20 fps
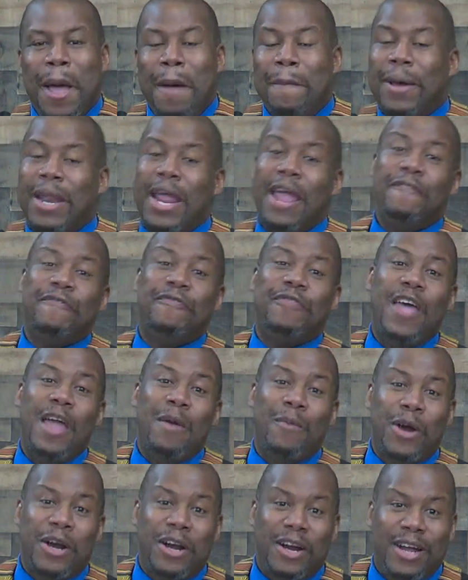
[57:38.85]
But if they
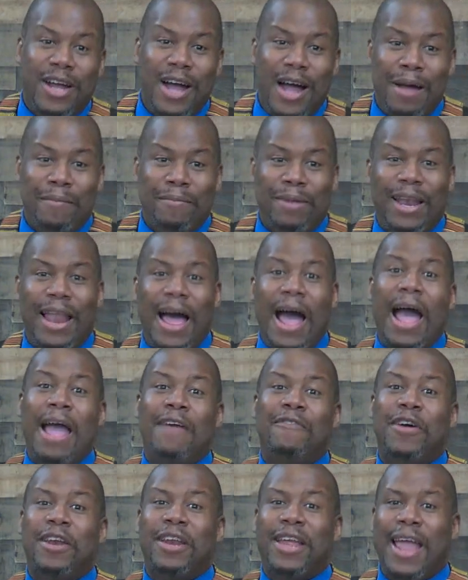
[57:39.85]
were to come
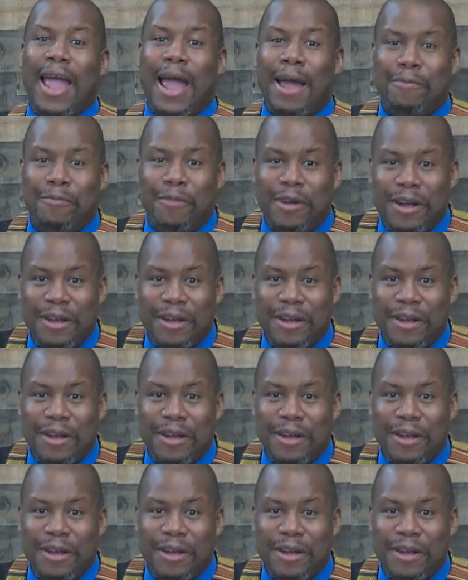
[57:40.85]
live on camera,